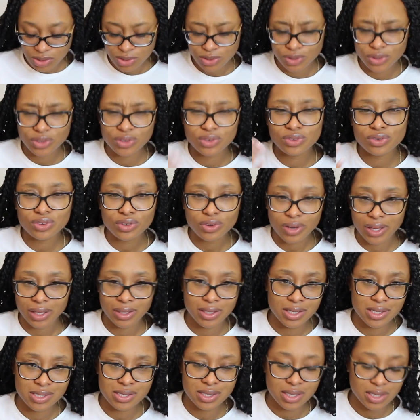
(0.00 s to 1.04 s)
So you know, like
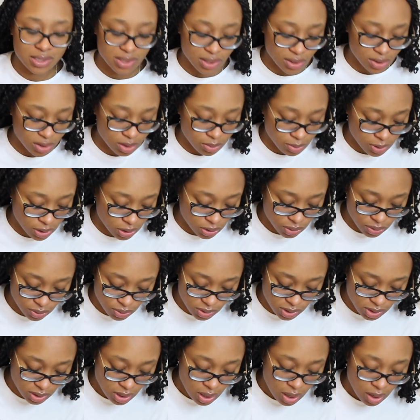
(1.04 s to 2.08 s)
these things are going to be
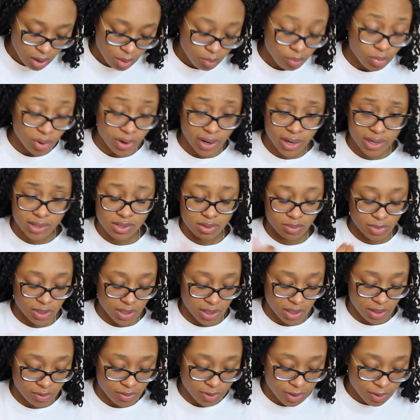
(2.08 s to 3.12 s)
used prior to me
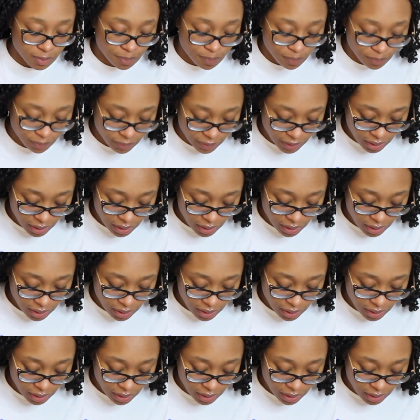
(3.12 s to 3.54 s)
leaving.